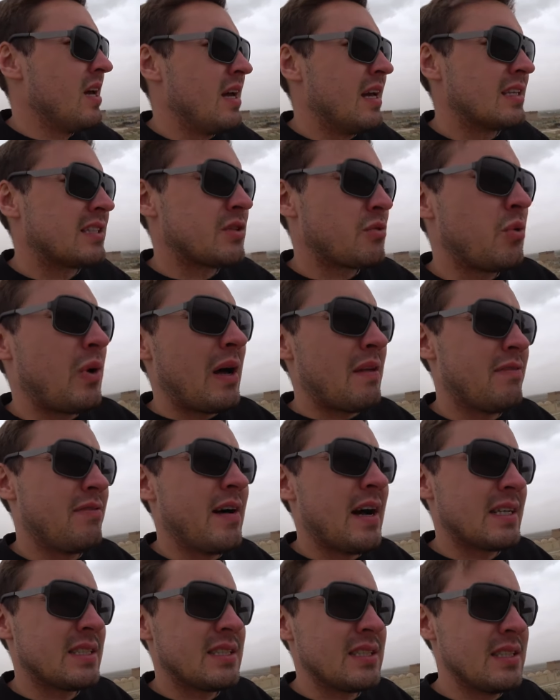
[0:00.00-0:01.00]
it's quite
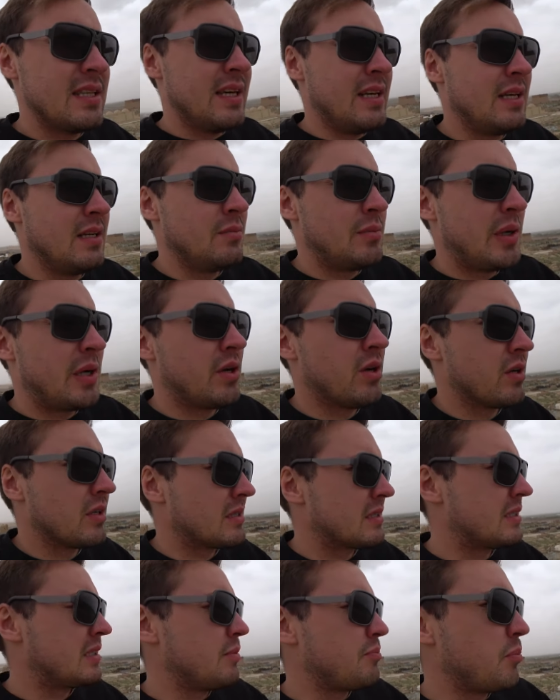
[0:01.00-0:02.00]
fascinating
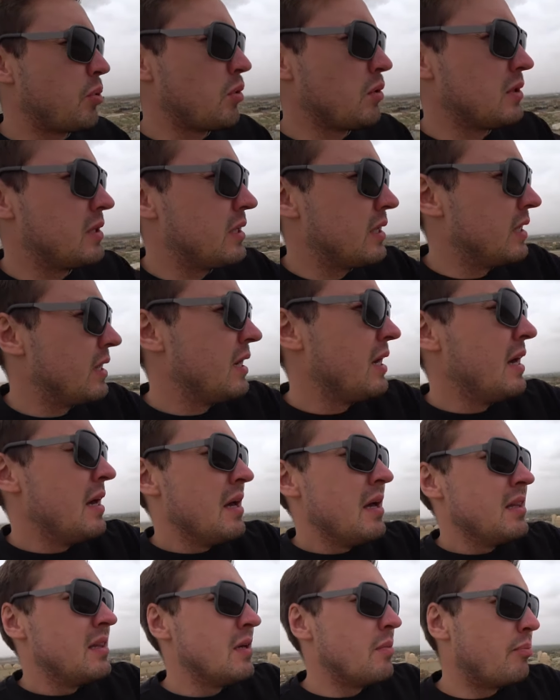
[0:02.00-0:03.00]
because they put
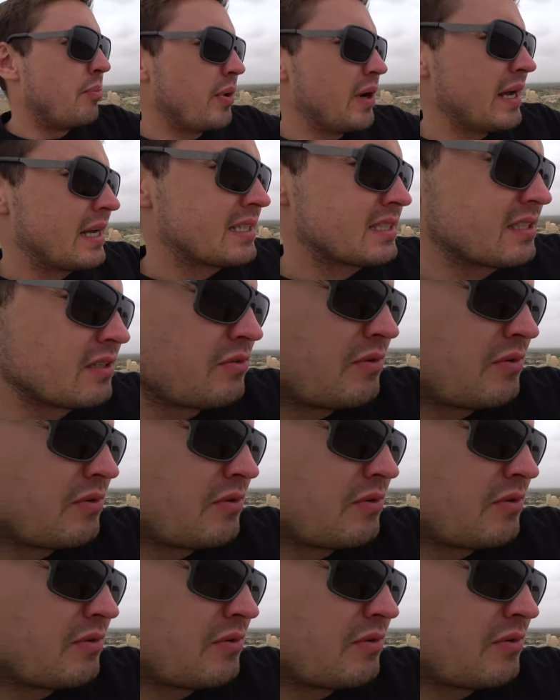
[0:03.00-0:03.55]
the bricks